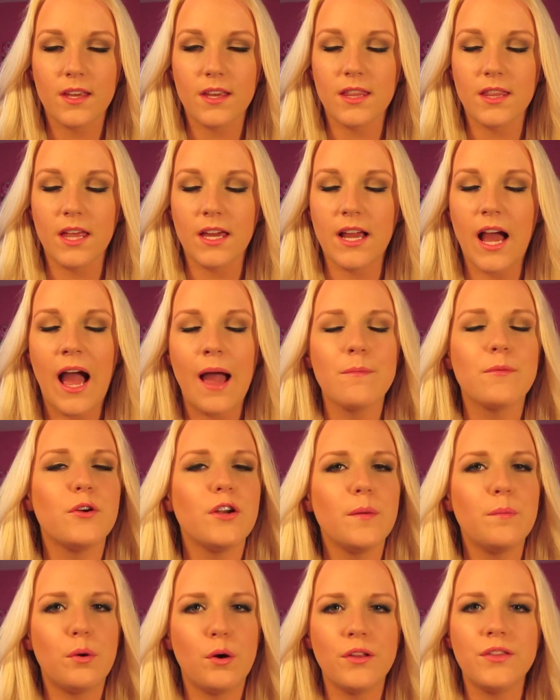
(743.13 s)
Like, I'm
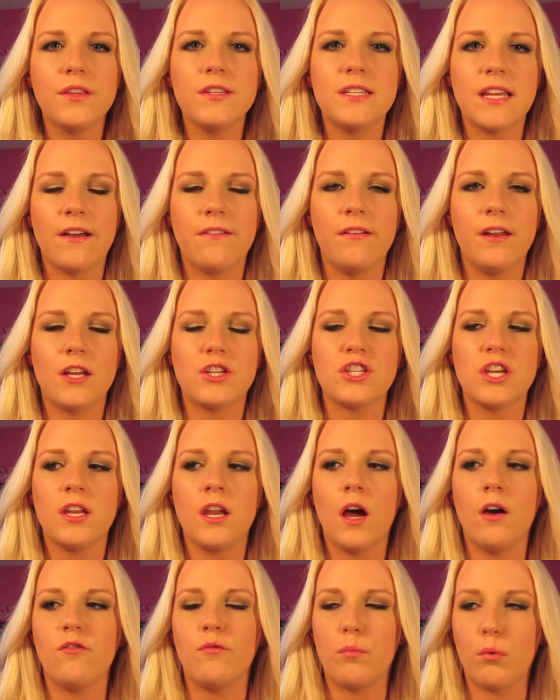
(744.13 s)
going to put the definition
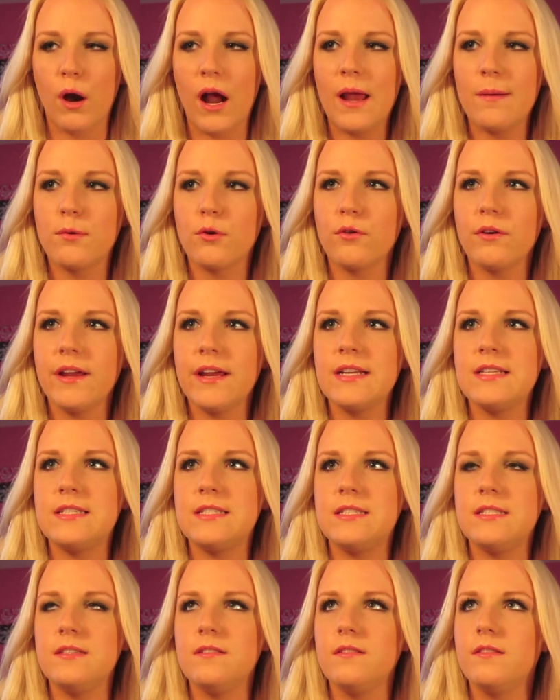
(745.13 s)
of bribery,
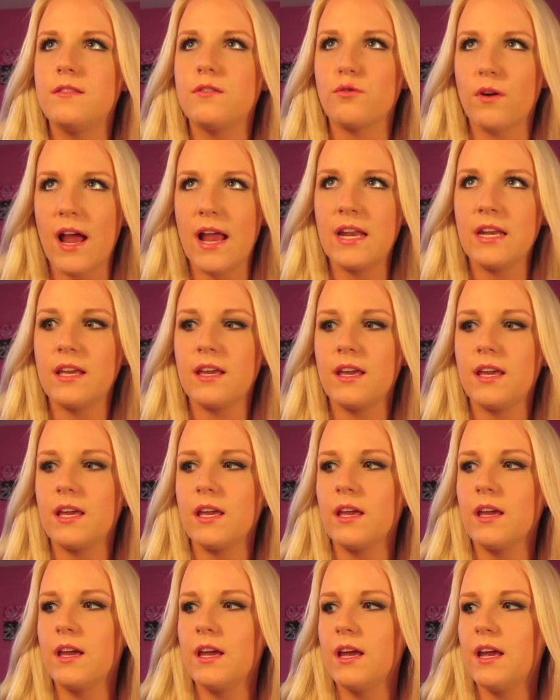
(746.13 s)

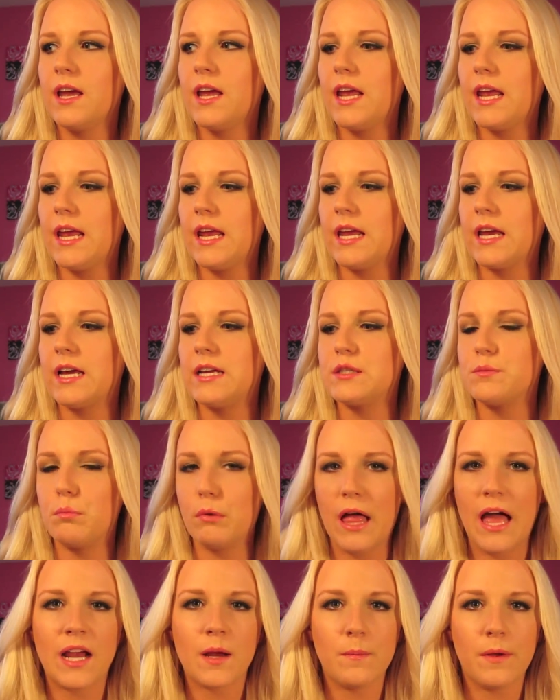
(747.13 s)
threatening, and
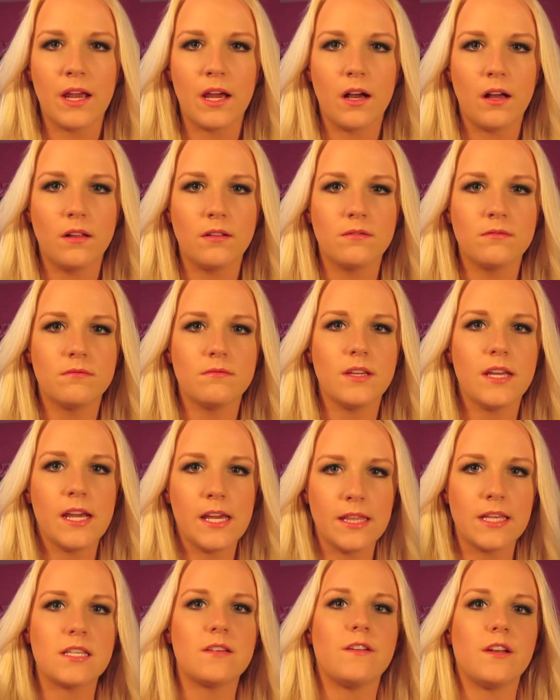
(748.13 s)
blackmail
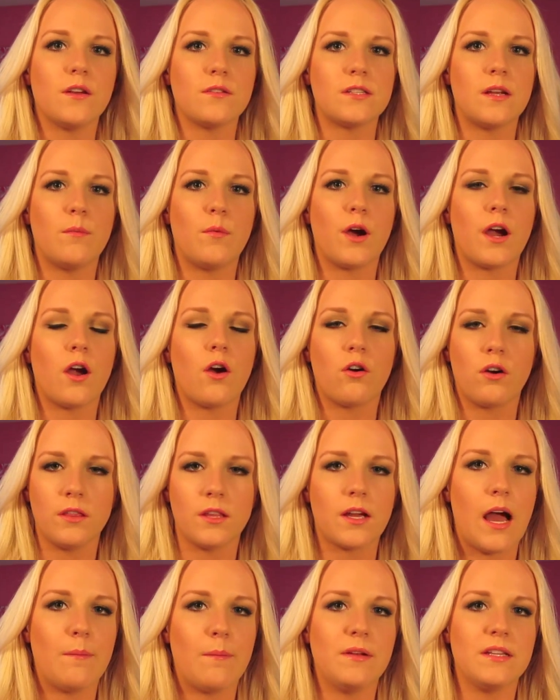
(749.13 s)
in this video somewhere, or in
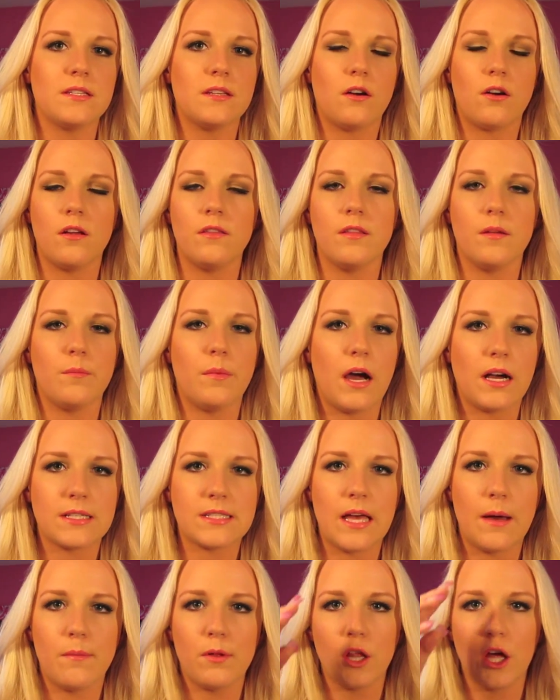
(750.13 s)
the comment, or in the
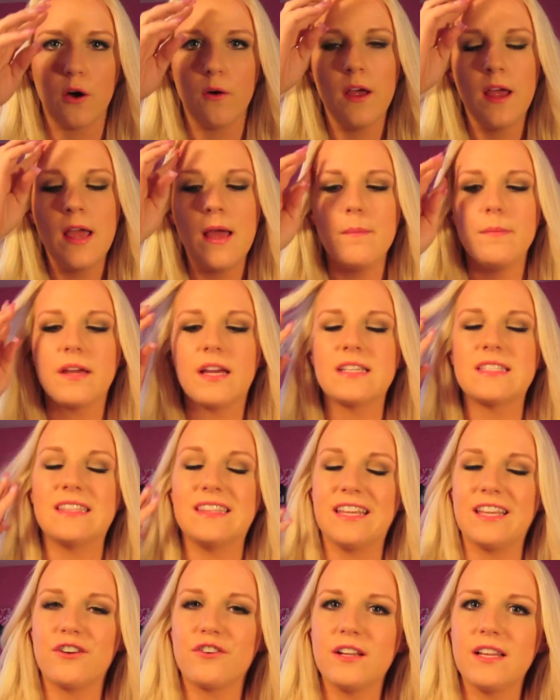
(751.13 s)
box down below, because
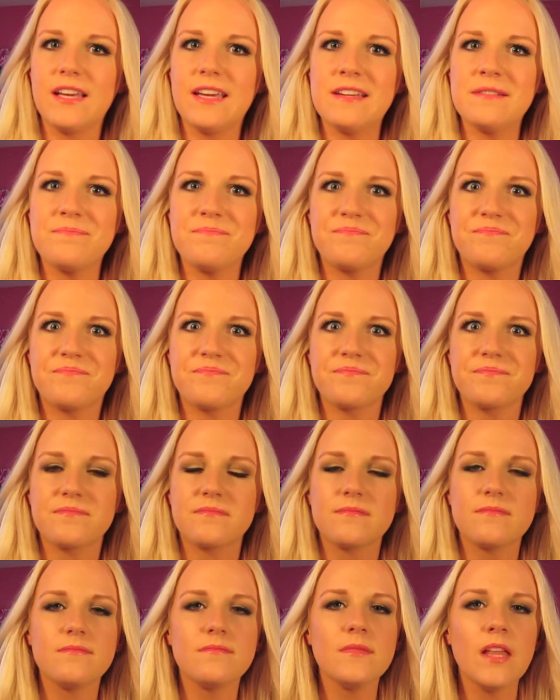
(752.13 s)
literally,
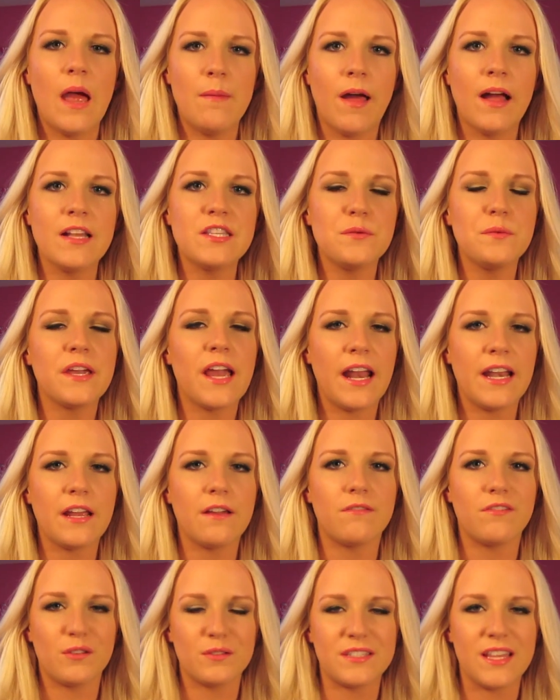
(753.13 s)
I'm not doing any
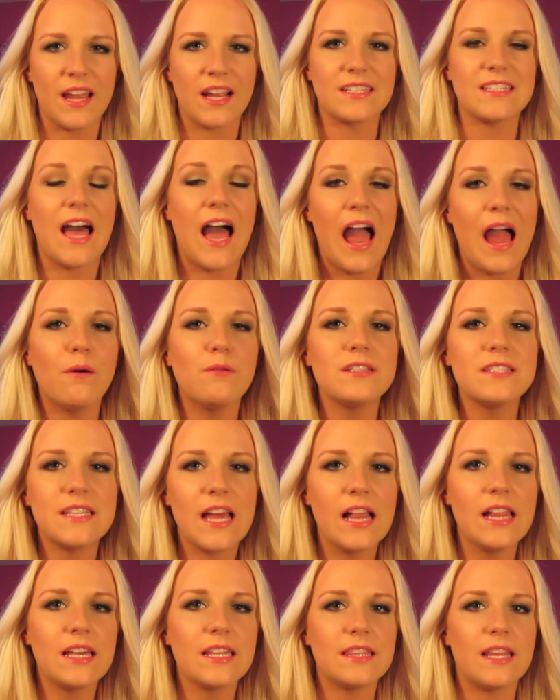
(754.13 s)
of those things. I was
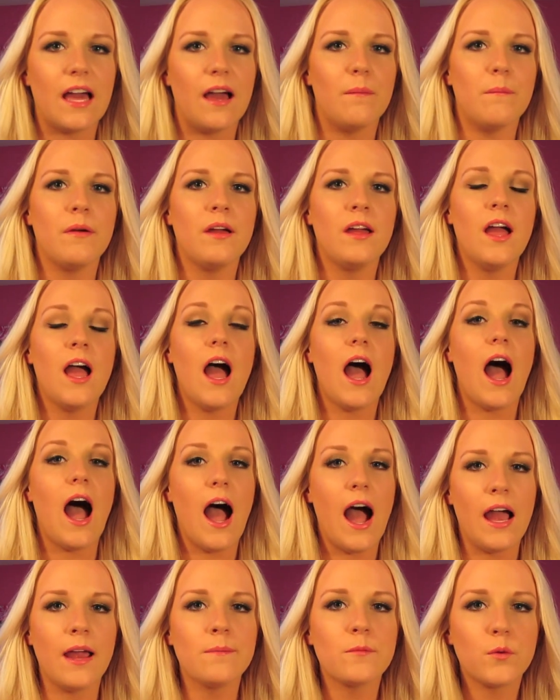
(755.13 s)
telling them
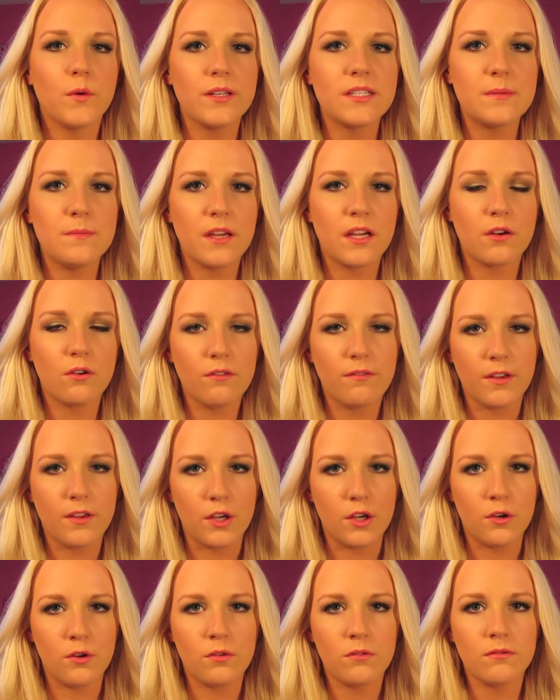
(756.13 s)
I'm going to make a
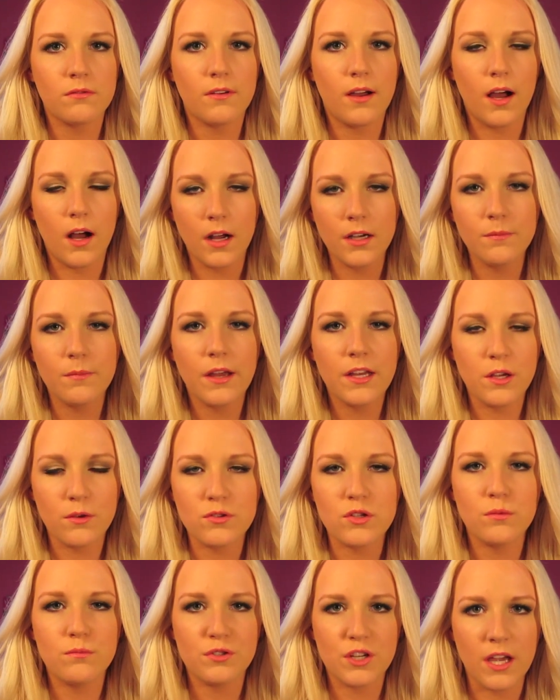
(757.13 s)
review on my
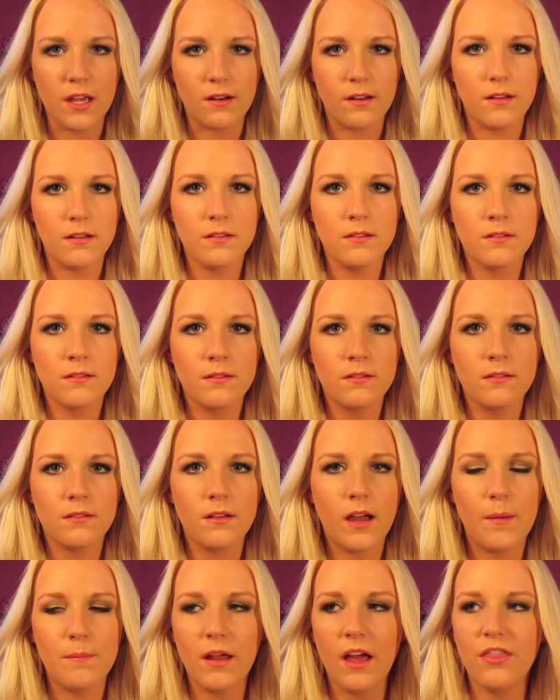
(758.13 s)
YouTube channel.
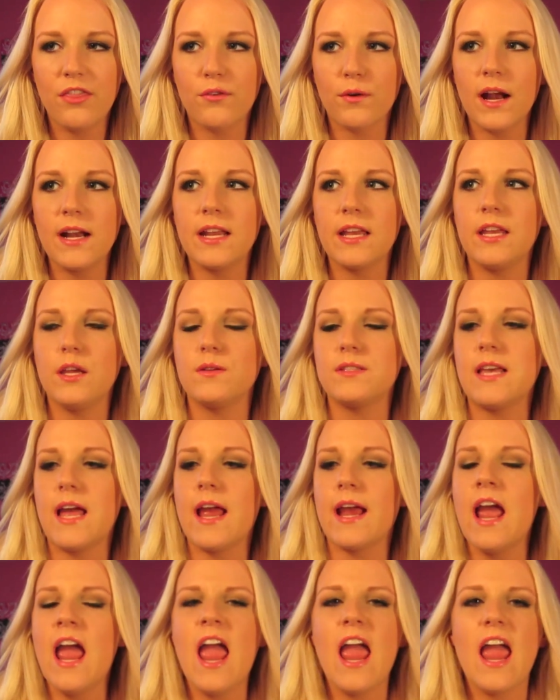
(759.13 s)
I'm not threatening you
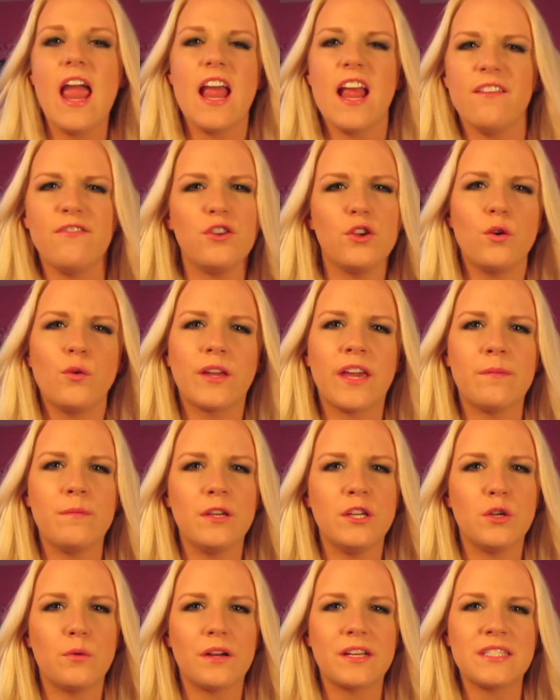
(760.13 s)
saying, if you don't give
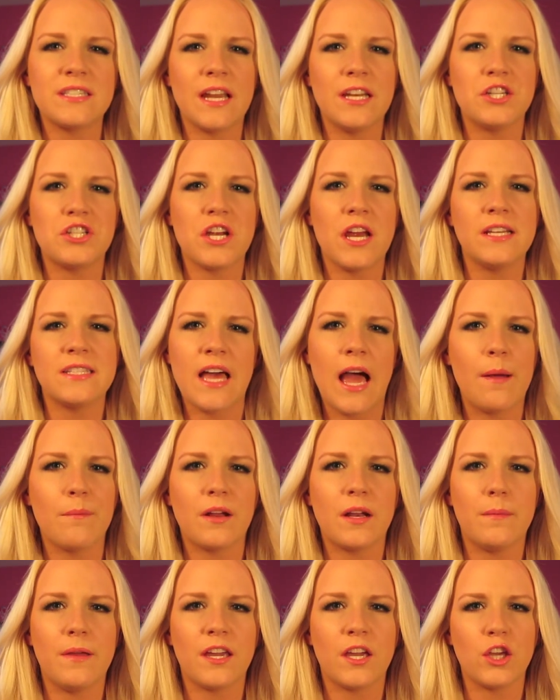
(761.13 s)
me new extensions, I'm
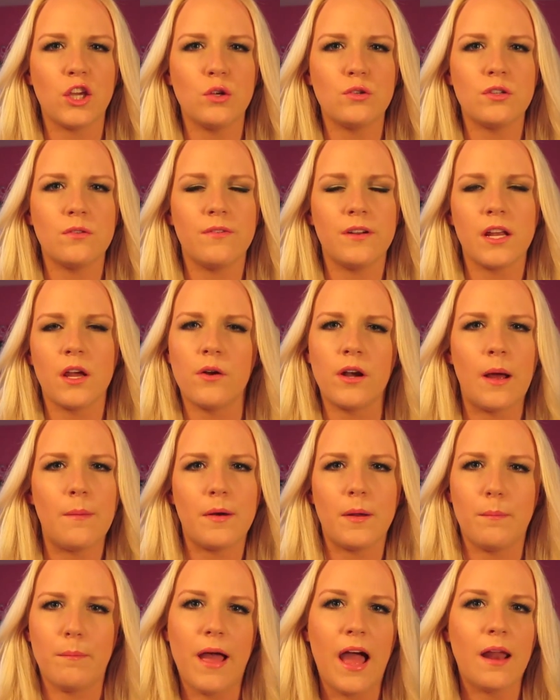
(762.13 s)
going to make a YouTube video and I'm
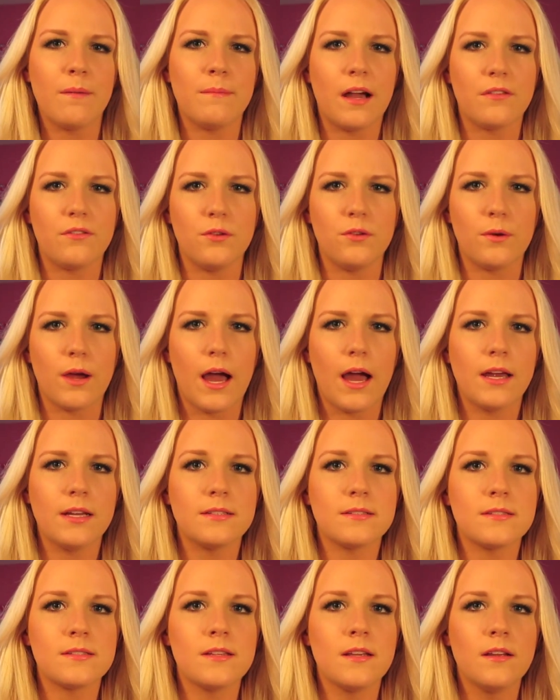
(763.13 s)
going to badmouth you
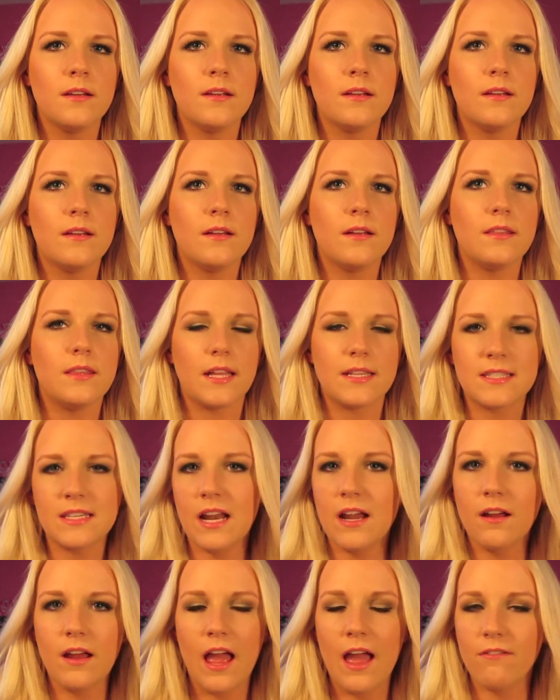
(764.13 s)
guys. That's
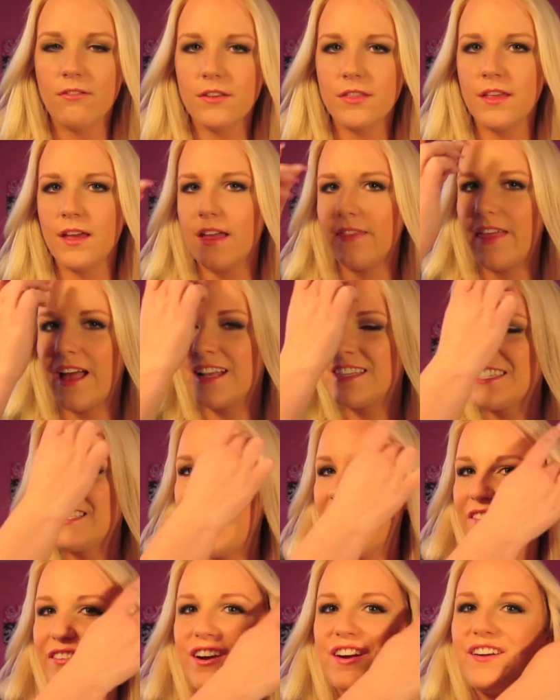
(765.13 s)
not everything. That's
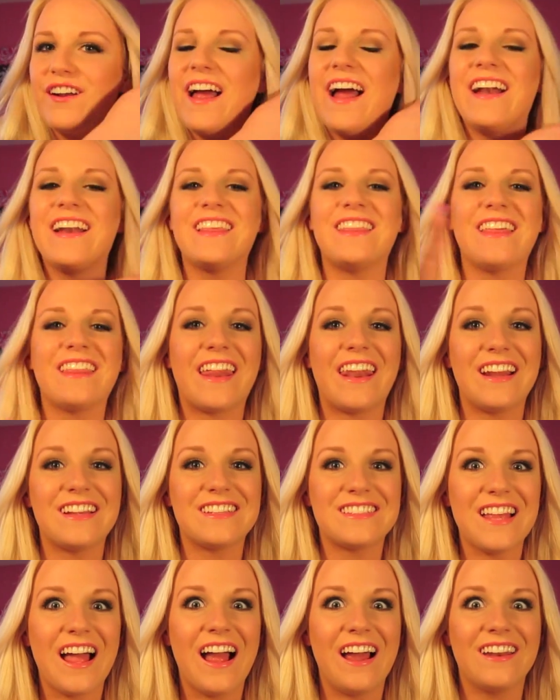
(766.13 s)
never anything that I
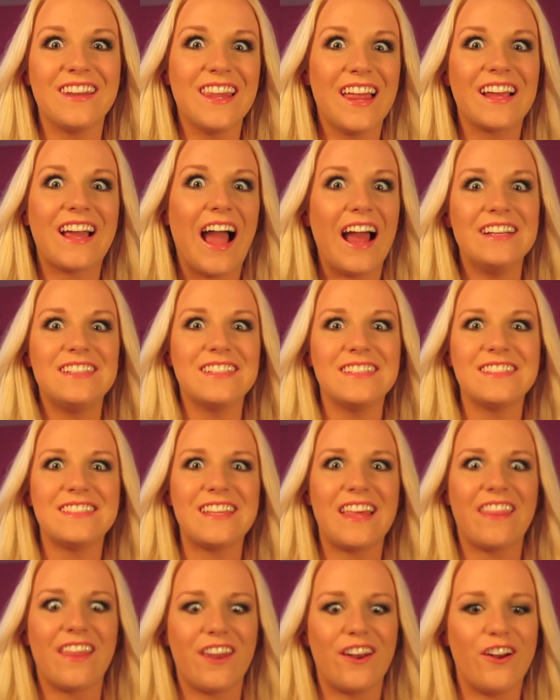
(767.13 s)
said. Like, I didn't
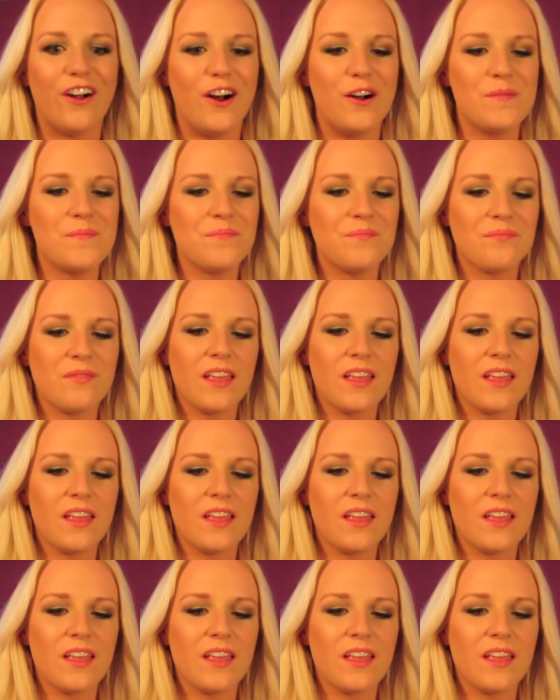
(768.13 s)
say that at all.